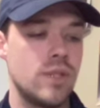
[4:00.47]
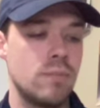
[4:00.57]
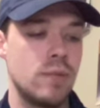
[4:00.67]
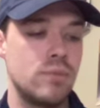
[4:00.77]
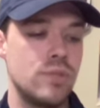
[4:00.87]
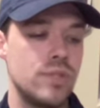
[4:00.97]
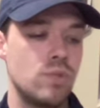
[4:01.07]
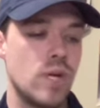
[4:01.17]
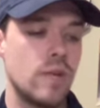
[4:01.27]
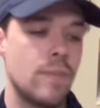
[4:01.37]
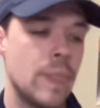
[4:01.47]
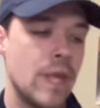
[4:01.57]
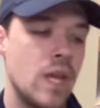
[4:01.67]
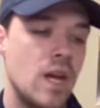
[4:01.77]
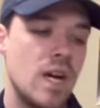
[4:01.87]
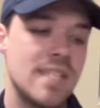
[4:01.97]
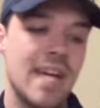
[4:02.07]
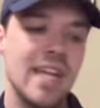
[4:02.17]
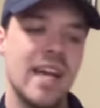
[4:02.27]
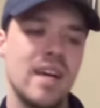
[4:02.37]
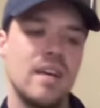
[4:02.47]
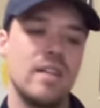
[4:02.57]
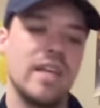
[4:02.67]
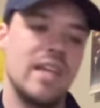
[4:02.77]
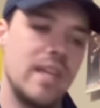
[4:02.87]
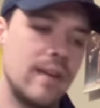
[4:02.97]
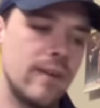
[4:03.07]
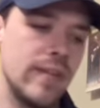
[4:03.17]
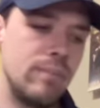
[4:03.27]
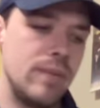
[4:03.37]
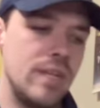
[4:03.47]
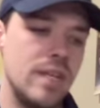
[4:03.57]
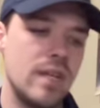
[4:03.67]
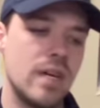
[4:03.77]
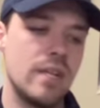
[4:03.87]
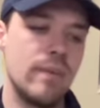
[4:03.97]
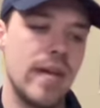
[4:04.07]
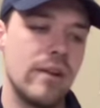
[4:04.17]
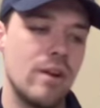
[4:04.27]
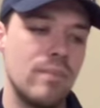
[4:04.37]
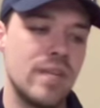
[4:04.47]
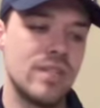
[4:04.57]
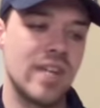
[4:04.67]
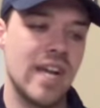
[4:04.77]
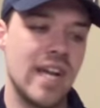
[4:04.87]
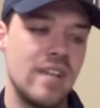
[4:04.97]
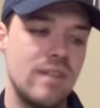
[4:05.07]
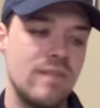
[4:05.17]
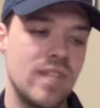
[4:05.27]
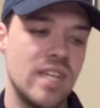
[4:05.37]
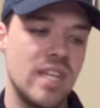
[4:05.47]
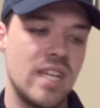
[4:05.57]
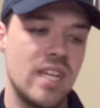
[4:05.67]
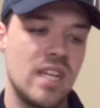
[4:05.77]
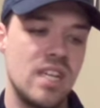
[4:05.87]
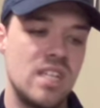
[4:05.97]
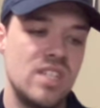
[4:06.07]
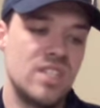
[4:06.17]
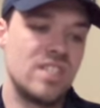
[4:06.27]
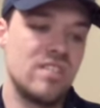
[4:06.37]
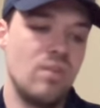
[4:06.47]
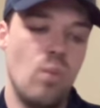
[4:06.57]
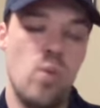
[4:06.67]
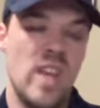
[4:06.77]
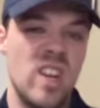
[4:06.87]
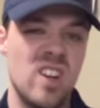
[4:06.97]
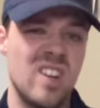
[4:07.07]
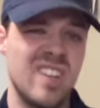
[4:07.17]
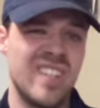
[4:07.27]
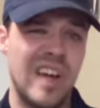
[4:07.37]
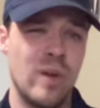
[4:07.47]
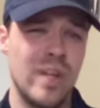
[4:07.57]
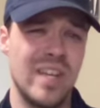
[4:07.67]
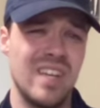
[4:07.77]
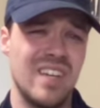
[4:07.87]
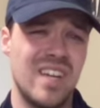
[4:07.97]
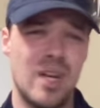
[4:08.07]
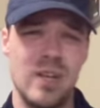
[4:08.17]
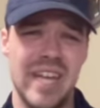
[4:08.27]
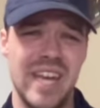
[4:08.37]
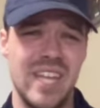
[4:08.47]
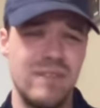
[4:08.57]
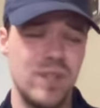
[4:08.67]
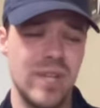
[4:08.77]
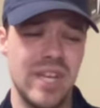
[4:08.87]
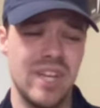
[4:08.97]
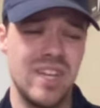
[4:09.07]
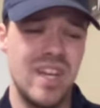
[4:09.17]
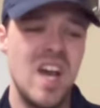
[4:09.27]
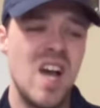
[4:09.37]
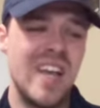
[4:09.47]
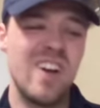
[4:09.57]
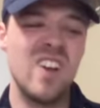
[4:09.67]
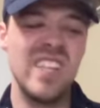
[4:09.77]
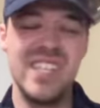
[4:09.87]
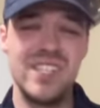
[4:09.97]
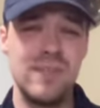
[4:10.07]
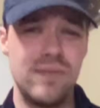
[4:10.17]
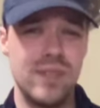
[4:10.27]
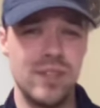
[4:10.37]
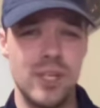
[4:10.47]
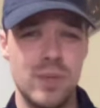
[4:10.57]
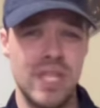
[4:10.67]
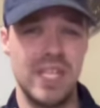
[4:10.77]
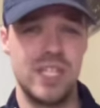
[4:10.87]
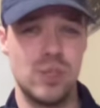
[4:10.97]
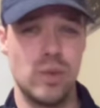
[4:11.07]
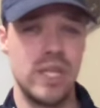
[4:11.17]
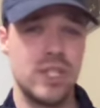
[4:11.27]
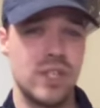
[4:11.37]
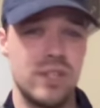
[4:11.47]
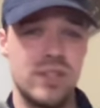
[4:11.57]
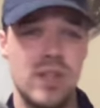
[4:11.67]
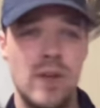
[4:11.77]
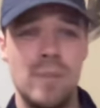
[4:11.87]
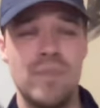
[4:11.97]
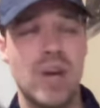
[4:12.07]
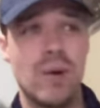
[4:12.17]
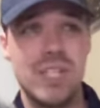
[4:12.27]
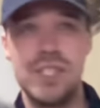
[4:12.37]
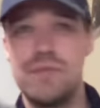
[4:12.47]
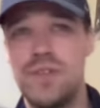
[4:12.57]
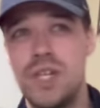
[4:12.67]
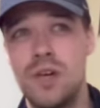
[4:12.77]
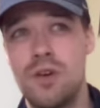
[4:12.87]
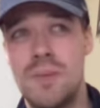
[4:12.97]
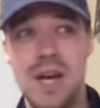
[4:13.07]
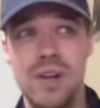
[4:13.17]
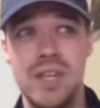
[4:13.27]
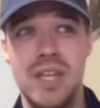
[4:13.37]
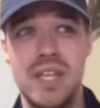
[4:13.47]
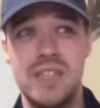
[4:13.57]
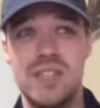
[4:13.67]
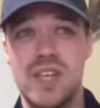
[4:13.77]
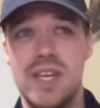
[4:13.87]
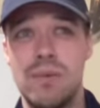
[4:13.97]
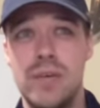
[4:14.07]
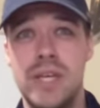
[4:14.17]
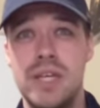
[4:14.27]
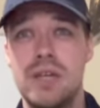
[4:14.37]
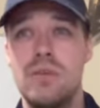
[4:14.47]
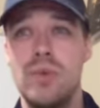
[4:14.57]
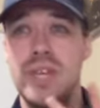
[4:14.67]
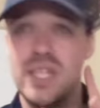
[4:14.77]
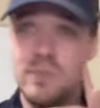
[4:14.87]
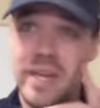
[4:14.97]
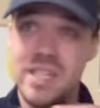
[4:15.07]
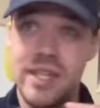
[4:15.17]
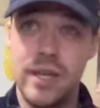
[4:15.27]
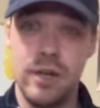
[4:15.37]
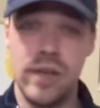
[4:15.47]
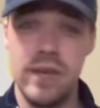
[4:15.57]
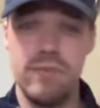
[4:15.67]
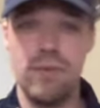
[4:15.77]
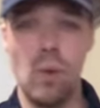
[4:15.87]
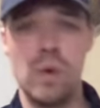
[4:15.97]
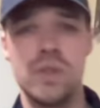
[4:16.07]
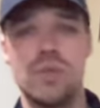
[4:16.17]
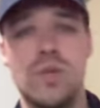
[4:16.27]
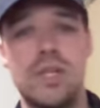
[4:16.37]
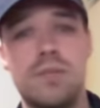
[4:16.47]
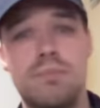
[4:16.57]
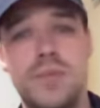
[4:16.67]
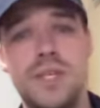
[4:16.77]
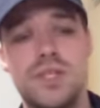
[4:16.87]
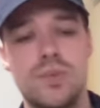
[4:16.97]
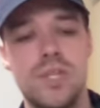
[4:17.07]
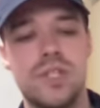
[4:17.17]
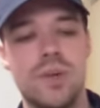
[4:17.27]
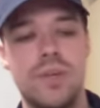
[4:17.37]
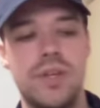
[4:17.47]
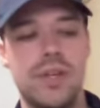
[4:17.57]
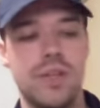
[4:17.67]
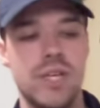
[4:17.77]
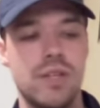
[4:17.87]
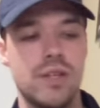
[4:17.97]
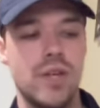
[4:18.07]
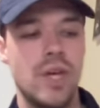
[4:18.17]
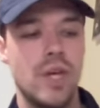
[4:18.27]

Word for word: Numb Numb Juice as well. Uh, it's kind of got like an eerie beat. Uh, the background bells are kind of like just weird sounding. Uh, it kind of gives you like a an uneasy feeling when they switch because I watched this video about it and it's like we we expect to hear like fours when beats switch, like when you hear like the